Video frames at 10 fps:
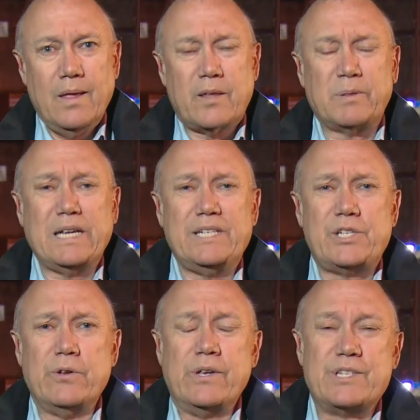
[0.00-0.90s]
The
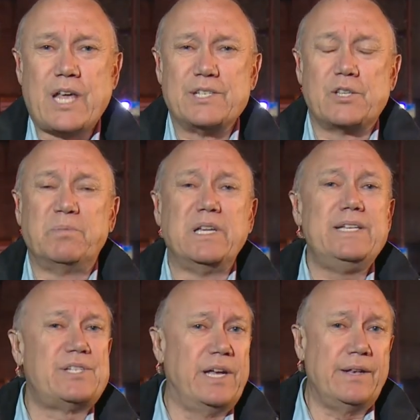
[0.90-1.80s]
police union says the
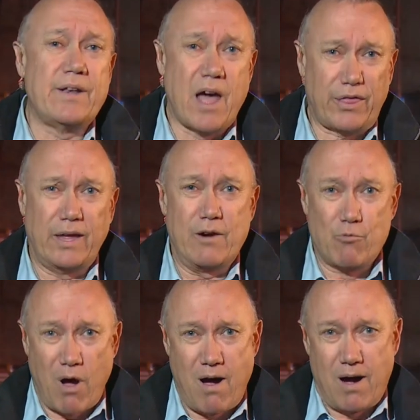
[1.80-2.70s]
police did
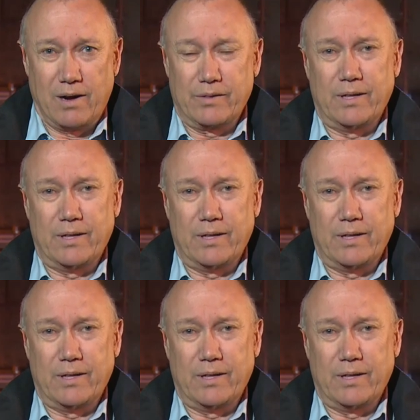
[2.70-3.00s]
nothing wrong,